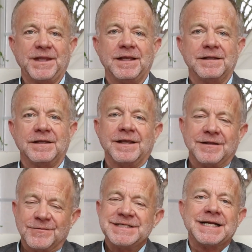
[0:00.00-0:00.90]
And
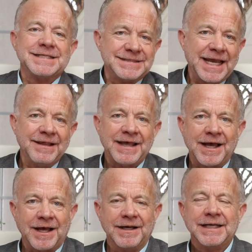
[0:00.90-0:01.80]
the reason I say
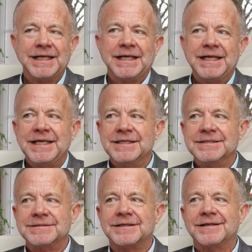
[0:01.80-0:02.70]
that
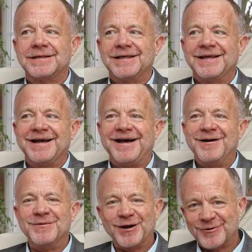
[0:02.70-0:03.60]
is,
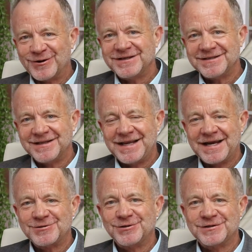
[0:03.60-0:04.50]
according to the
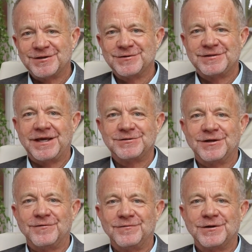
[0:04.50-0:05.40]
National
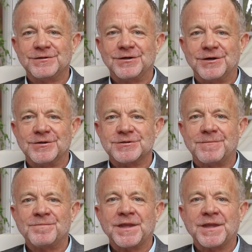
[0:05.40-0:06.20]
Association of Realtors,